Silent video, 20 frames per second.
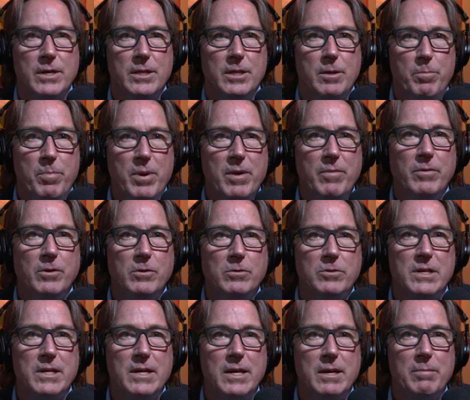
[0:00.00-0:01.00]
The Pivotal
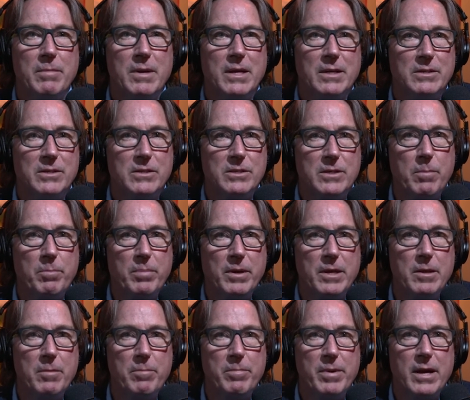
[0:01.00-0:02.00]
team is simply
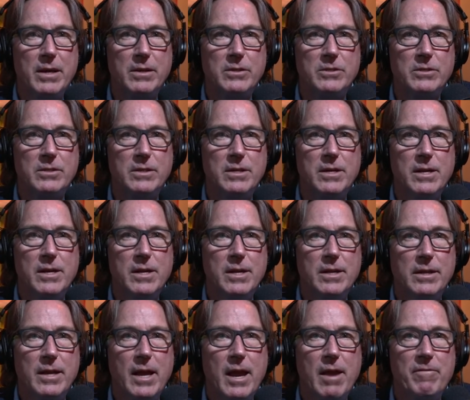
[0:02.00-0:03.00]
the best.
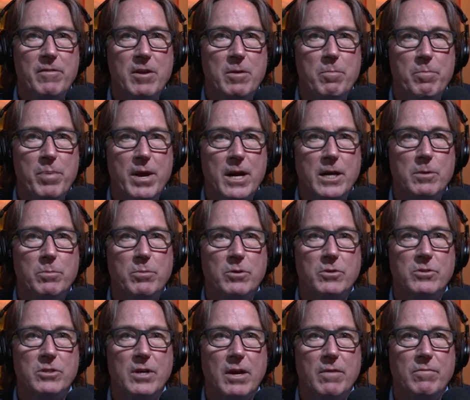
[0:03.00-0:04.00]
They have an impeccable
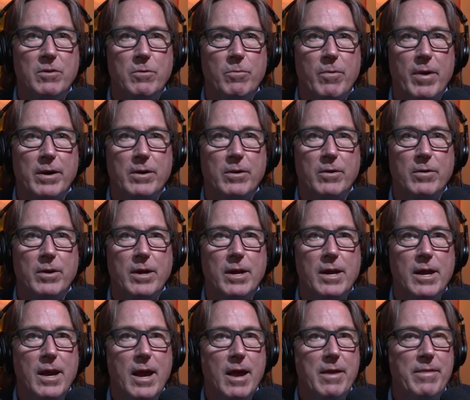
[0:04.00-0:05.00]
safety record
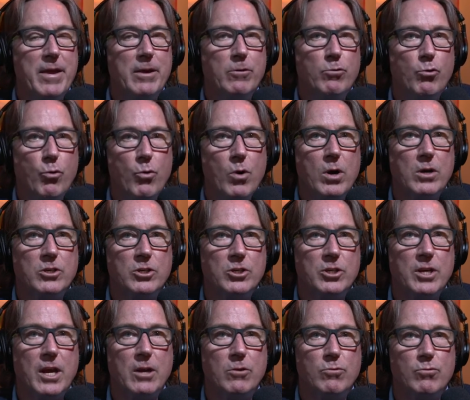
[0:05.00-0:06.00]
and they crush
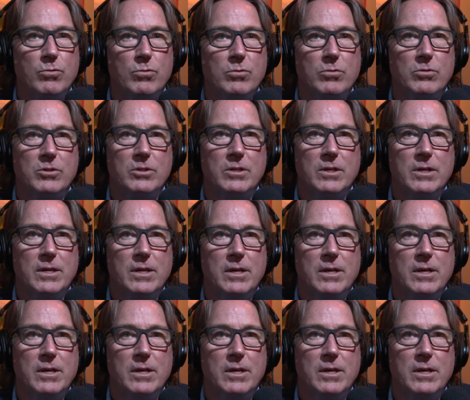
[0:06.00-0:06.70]
schedules.